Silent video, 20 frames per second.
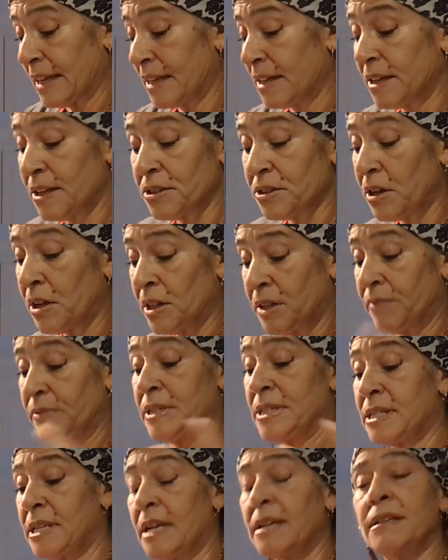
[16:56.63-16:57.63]
because all of
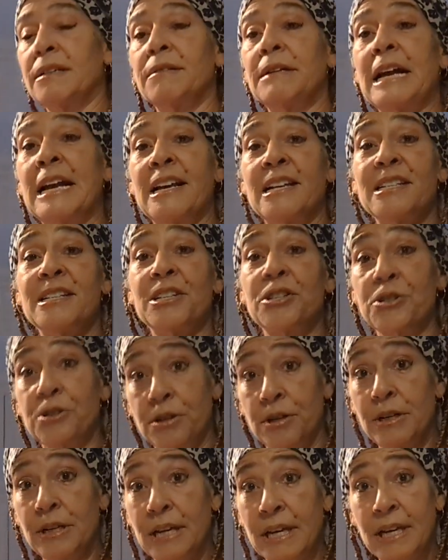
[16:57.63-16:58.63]
a sudden as it's
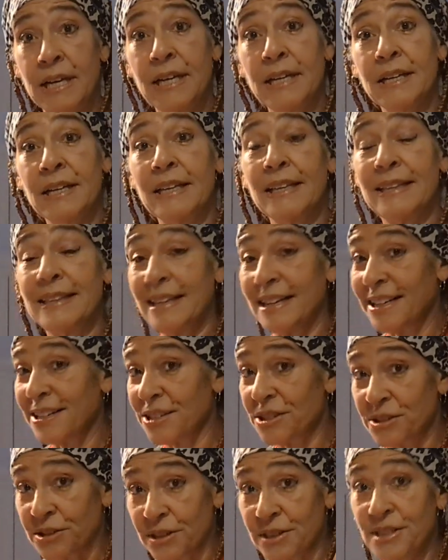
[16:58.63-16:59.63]
cooking,
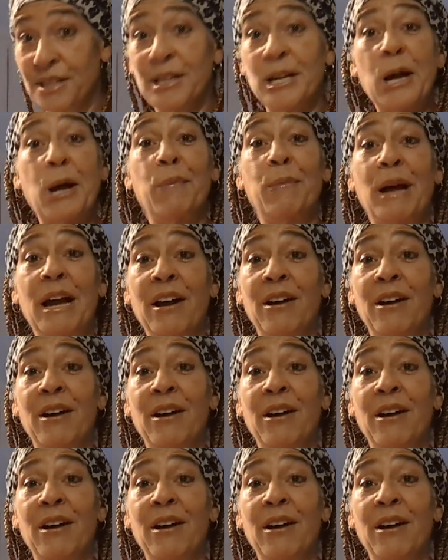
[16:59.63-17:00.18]
things start to come